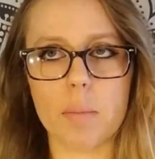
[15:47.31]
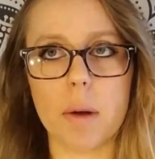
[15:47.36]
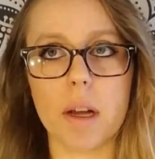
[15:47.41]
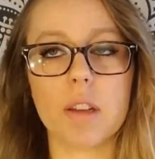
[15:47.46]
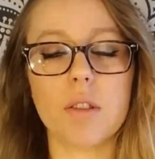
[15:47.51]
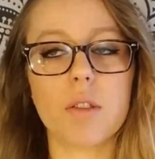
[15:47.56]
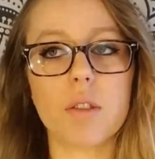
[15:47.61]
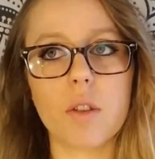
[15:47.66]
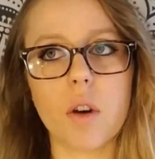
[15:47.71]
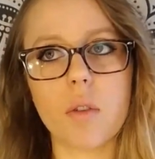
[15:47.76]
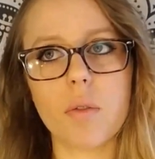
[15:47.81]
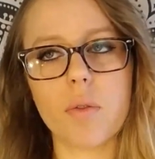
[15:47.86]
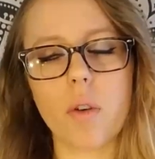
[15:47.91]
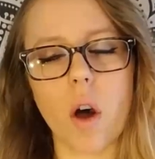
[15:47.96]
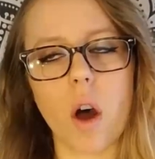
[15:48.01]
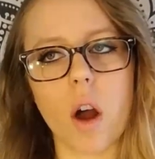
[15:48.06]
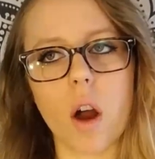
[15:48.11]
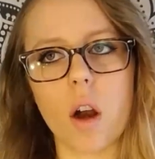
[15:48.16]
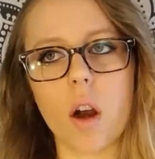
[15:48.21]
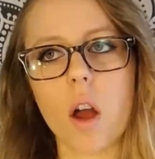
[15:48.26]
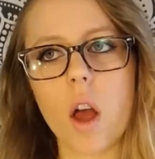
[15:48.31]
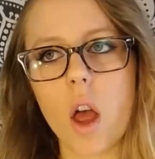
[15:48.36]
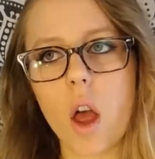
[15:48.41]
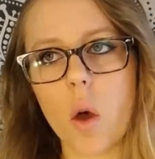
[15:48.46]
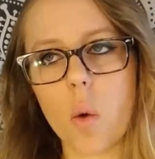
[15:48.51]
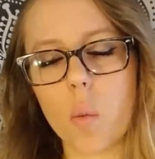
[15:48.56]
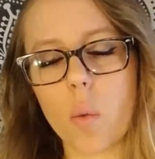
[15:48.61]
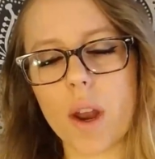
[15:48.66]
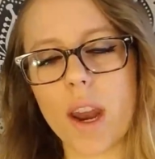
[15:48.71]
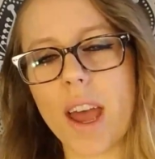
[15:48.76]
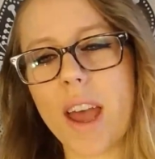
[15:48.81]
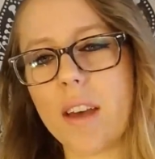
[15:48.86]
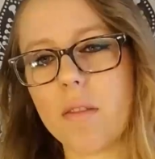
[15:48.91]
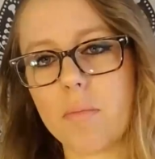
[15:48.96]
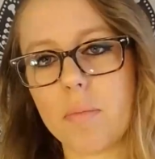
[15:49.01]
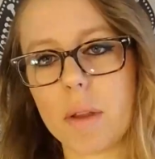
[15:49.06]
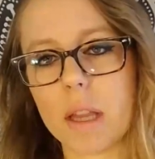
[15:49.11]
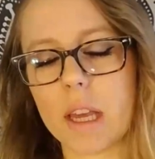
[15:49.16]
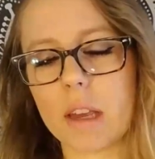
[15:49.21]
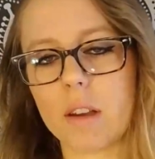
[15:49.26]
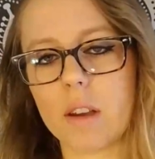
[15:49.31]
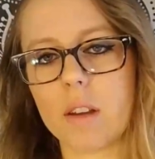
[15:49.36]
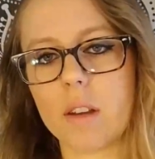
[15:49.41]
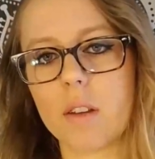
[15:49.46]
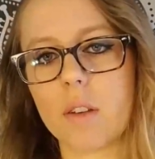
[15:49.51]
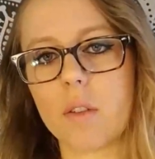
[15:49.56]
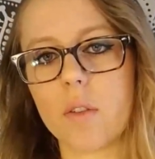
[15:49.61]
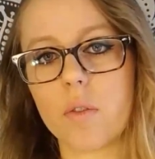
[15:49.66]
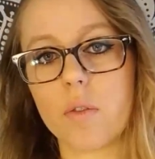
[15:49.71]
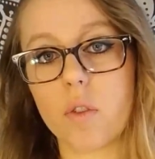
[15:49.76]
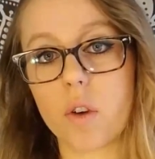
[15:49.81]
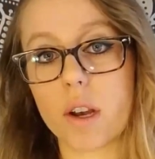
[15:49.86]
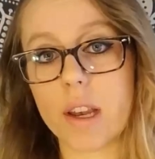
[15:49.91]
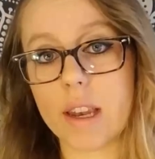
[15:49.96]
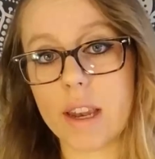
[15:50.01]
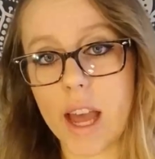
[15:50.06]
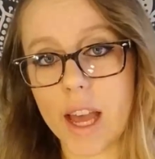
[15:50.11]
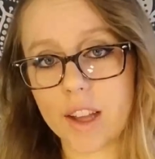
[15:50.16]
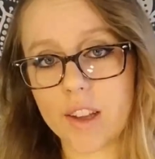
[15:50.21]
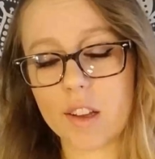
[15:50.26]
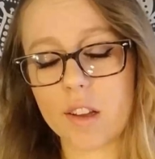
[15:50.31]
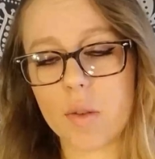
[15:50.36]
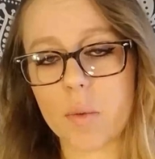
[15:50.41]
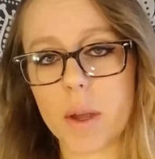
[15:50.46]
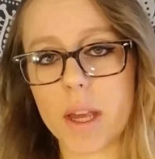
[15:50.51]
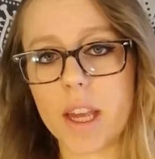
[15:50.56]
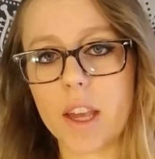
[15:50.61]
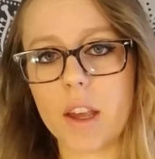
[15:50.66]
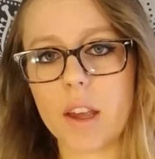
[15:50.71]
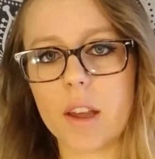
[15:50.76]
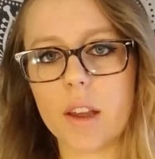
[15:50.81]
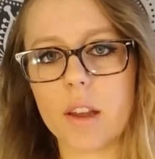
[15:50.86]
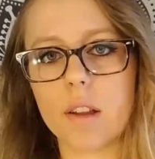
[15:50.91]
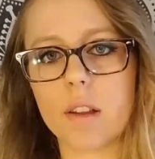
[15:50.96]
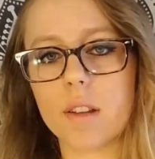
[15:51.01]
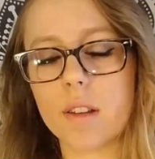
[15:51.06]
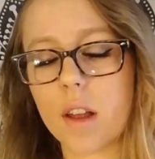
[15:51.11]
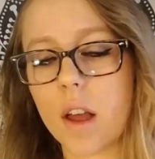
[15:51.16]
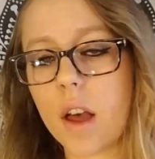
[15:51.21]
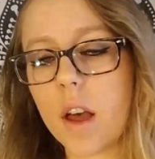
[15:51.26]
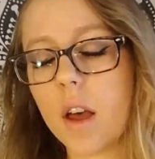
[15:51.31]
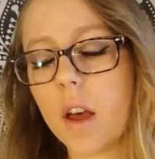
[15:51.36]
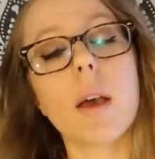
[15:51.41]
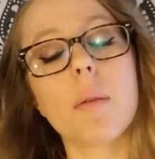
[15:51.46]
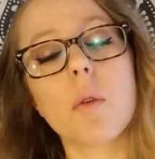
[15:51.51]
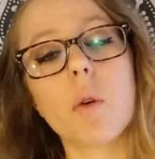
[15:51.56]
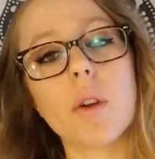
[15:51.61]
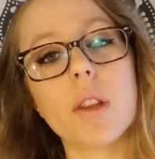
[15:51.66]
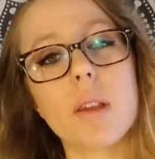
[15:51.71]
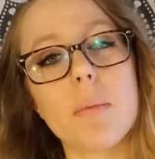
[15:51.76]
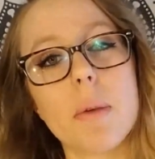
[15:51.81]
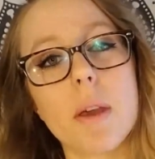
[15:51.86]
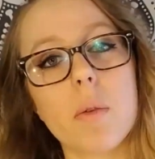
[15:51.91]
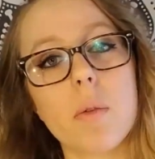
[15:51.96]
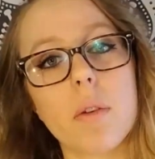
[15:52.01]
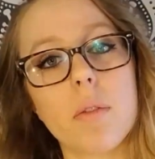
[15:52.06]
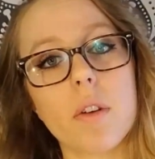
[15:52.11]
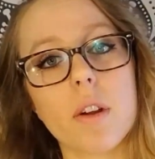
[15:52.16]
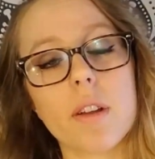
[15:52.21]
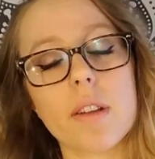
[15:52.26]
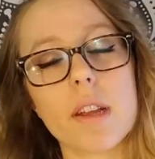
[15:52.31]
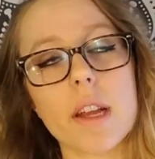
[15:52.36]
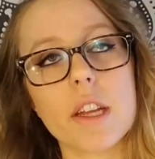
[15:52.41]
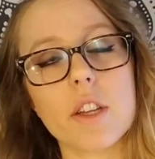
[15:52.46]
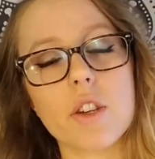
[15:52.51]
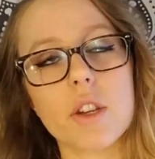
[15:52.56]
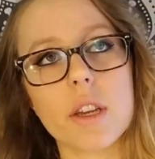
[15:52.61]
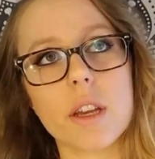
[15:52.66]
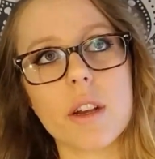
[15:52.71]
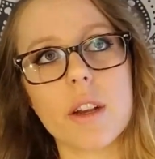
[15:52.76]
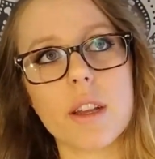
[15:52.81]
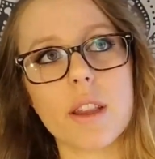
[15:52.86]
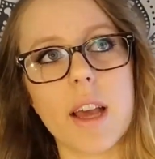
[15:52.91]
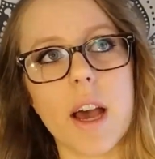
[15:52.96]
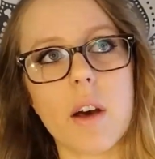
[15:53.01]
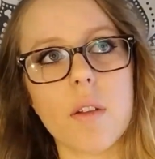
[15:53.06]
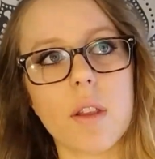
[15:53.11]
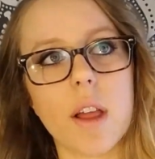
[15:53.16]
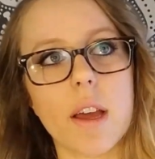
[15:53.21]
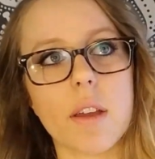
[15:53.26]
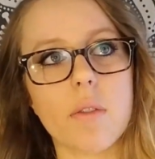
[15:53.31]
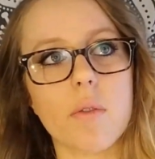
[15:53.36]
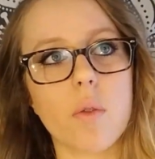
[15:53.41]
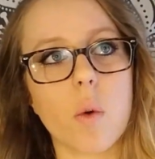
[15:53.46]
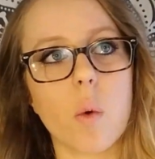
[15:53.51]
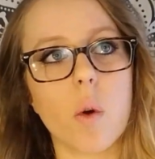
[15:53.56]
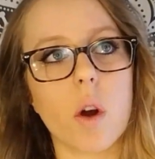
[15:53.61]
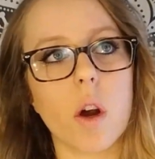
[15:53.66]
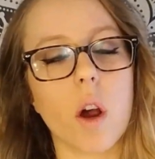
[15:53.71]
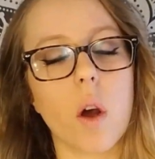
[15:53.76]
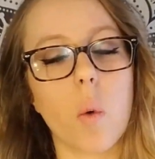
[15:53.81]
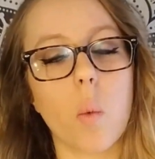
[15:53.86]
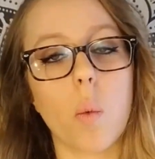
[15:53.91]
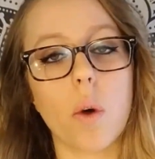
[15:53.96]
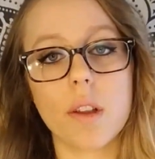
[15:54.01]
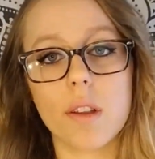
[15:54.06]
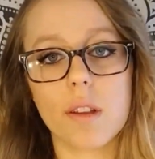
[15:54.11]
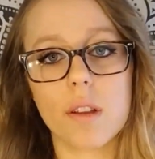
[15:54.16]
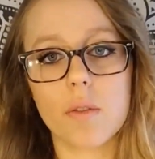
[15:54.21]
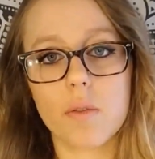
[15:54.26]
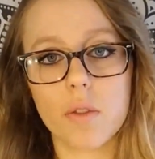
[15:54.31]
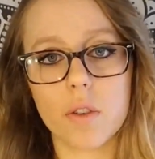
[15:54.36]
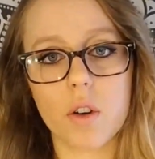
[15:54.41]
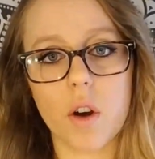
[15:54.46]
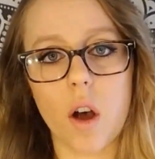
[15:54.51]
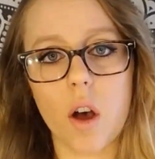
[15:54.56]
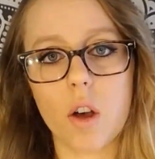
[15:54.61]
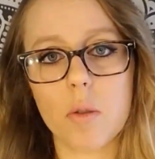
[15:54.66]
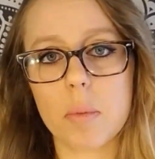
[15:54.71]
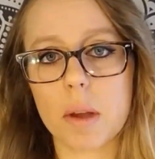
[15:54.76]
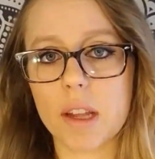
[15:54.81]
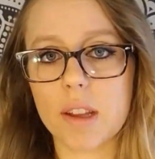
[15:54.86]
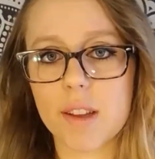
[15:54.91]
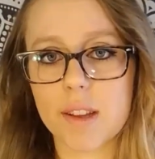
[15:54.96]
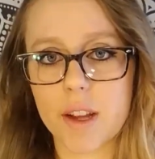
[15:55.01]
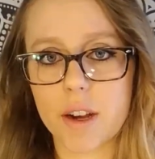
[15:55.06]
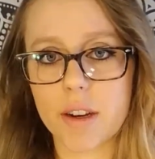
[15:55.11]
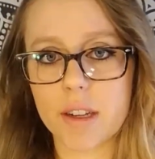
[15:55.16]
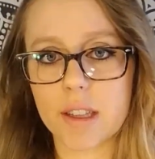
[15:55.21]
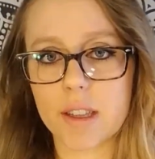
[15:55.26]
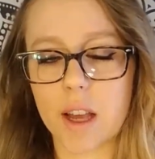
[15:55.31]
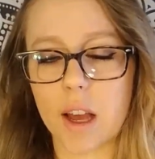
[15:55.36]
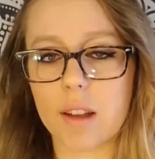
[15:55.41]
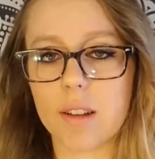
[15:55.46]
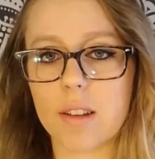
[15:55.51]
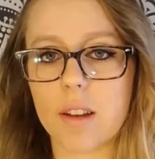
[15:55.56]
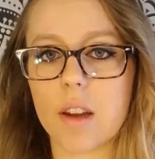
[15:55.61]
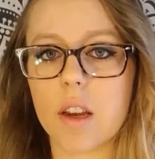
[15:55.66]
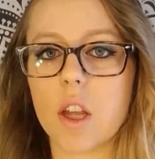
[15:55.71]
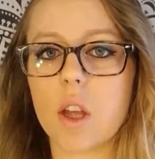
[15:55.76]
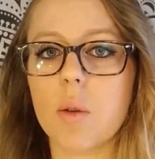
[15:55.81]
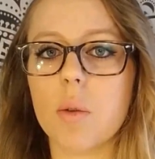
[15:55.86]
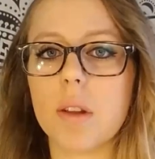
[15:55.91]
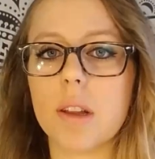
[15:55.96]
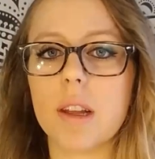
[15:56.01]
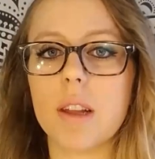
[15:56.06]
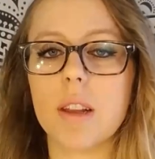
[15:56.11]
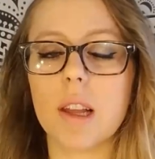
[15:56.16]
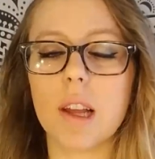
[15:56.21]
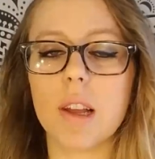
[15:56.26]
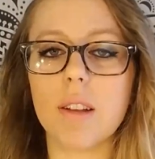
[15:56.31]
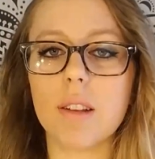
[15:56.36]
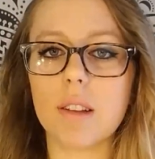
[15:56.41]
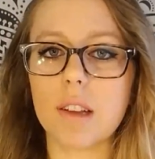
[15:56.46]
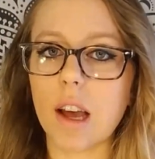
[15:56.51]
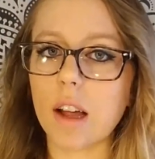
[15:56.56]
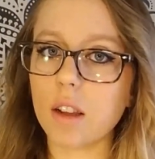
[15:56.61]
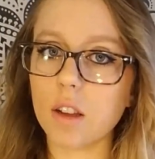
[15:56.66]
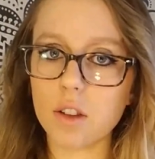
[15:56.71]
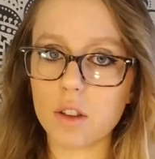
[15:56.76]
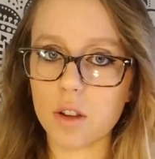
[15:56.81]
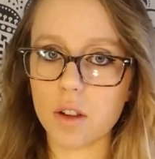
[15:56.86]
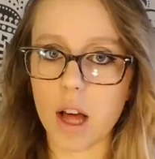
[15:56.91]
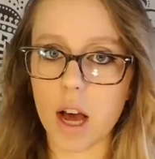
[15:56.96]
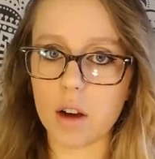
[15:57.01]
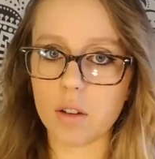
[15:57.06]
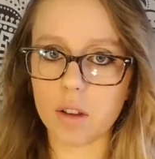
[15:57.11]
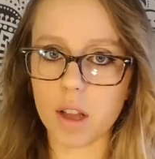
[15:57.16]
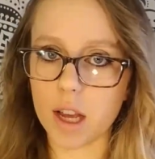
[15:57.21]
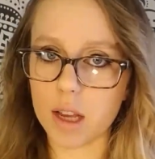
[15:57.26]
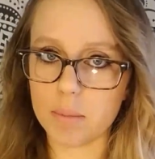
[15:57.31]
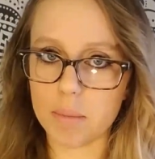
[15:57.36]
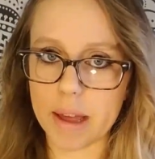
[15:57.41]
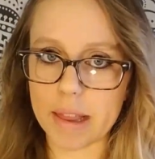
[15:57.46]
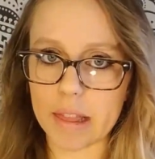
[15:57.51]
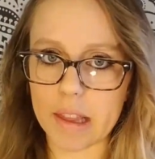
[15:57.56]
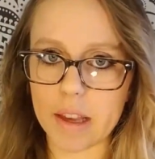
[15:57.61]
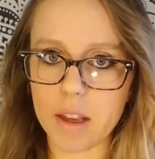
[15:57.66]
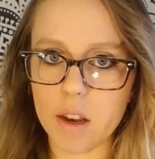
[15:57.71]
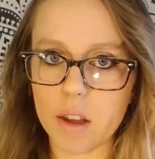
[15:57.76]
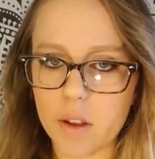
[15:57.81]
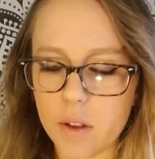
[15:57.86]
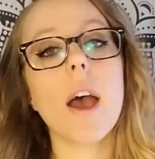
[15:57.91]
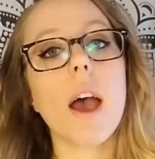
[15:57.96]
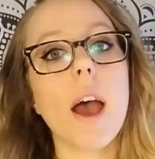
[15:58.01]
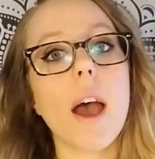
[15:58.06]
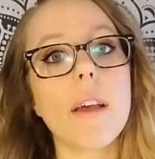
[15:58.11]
But so far, what I have planned for next week is I'm going to be reverse engineering the outline for Once and For All by Sarah Dessen using the skeletal outline method.